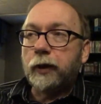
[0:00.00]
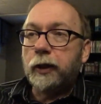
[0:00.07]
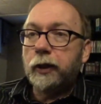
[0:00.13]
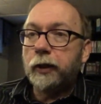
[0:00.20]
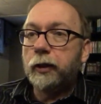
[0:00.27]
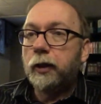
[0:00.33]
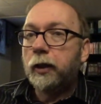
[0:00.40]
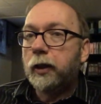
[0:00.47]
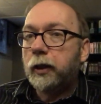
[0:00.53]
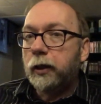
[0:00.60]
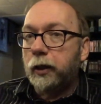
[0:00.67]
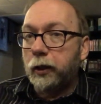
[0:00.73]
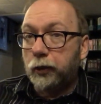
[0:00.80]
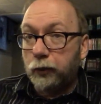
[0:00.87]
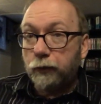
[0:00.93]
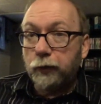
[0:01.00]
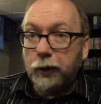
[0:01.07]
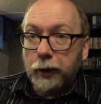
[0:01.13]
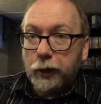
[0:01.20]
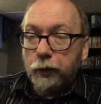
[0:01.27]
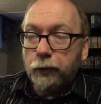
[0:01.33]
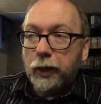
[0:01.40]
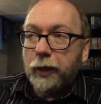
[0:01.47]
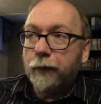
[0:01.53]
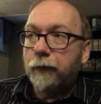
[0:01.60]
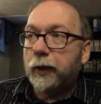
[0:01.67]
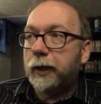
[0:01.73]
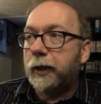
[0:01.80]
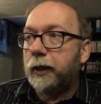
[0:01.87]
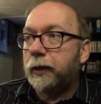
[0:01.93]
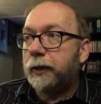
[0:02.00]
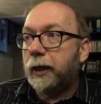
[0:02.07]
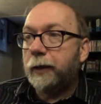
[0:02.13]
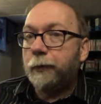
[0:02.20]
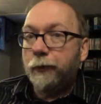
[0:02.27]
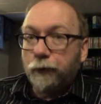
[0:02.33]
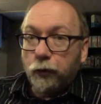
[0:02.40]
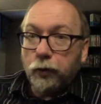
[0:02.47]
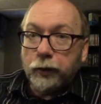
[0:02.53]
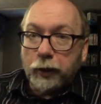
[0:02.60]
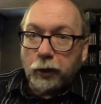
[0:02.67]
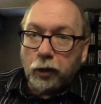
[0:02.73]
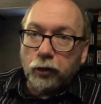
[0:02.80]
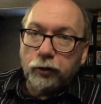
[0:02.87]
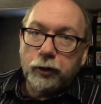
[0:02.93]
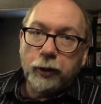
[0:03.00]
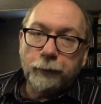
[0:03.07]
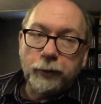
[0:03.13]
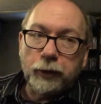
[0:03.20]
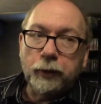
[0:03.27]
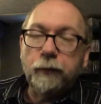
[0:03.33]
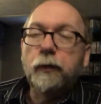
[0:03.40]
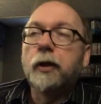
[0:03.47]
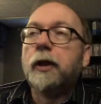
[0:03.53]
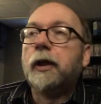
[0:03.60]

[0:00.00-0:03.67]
Here in, in Newfoundland, we have a day before that called Tibbs Eve,